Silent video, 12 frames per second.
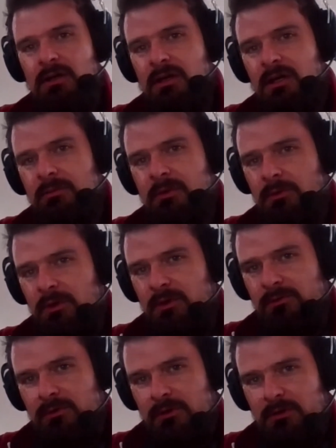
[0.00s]
I'm working
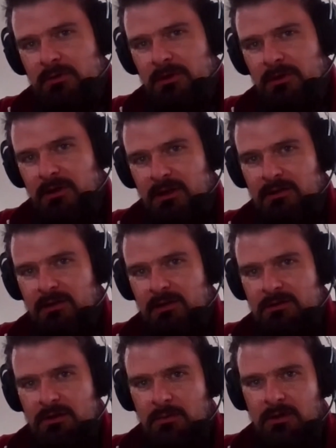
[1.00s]
for a company in
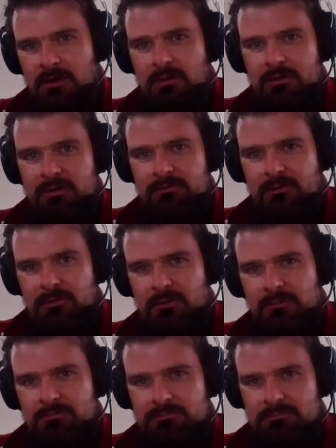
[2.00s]
Germany called
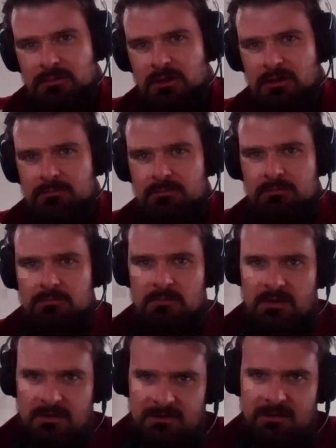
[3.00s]
Inform,
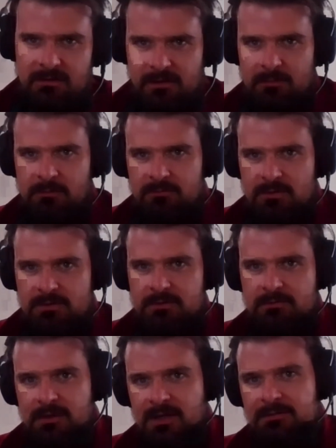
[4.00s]
the data lab division
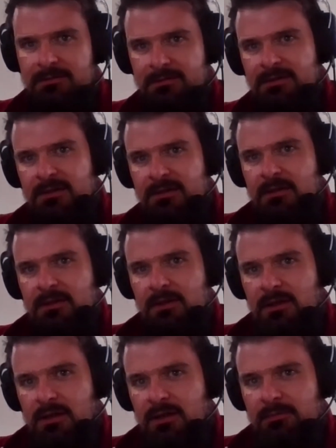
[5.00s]
of that.
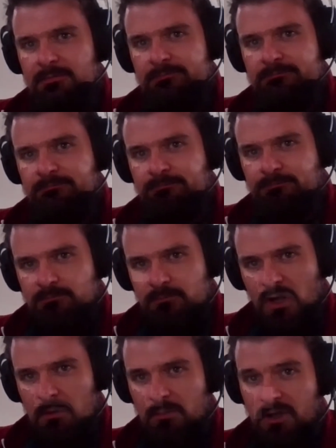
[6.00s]

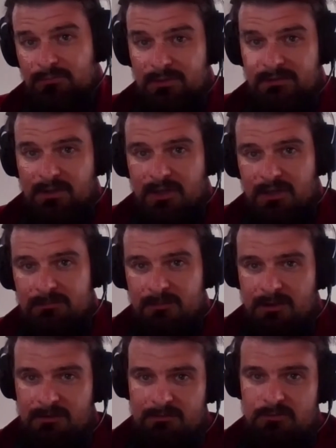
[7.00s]
In my free time,
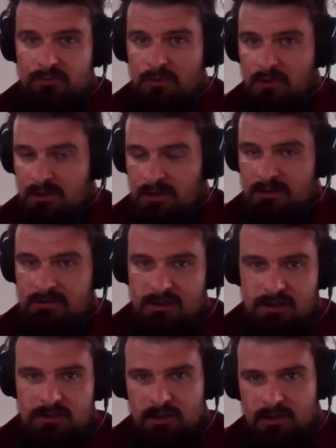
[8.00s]
I do not yet
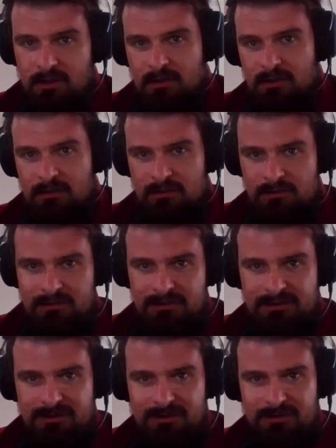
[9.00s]
teach at any
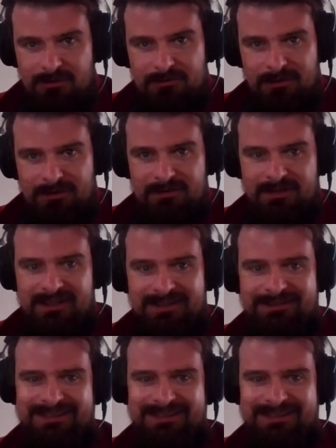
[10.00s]
university.